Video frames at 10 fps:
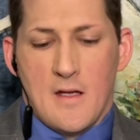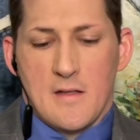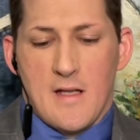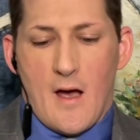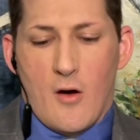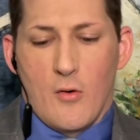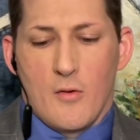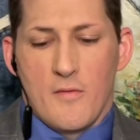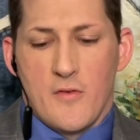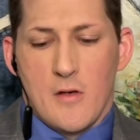Now,
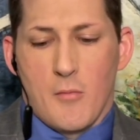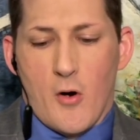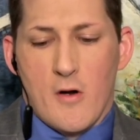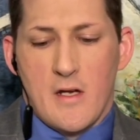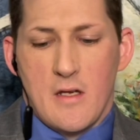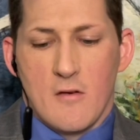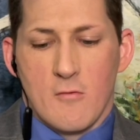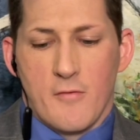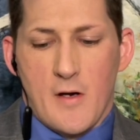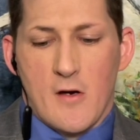the Amari
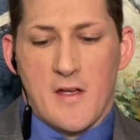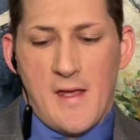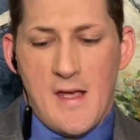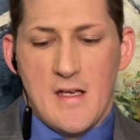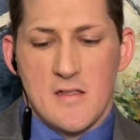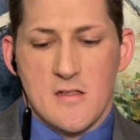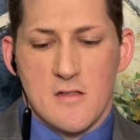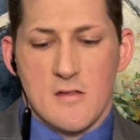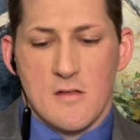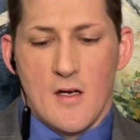Rivera
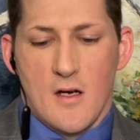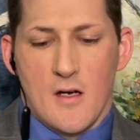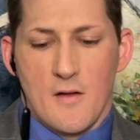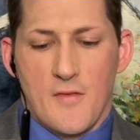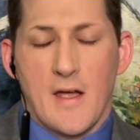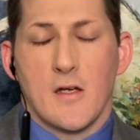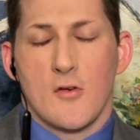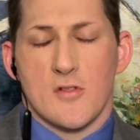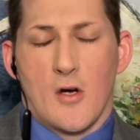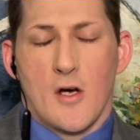case then
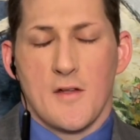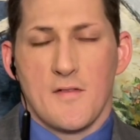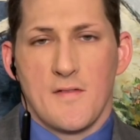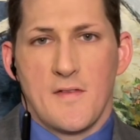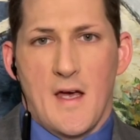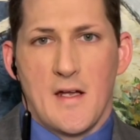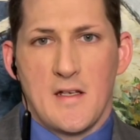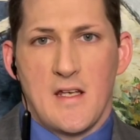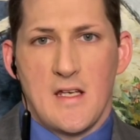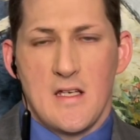goes on that
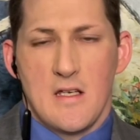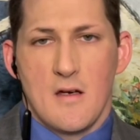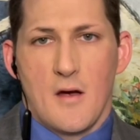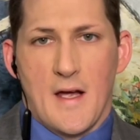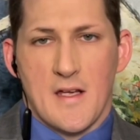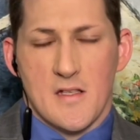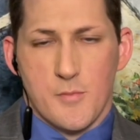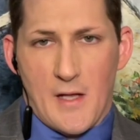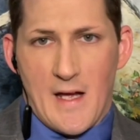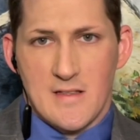he, I guess,
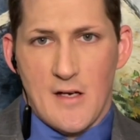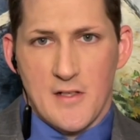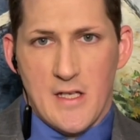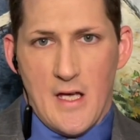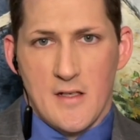blacked out again,